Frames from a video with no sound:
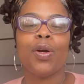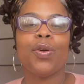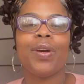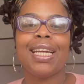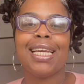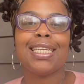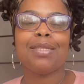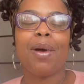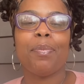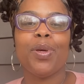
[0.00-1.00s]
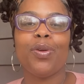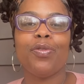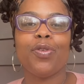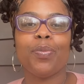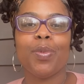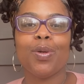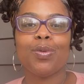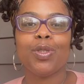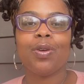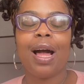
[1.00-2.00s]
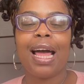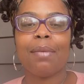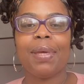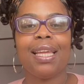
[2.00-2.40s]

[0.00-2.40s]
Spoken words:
Greetings, my beautiful moon tribe.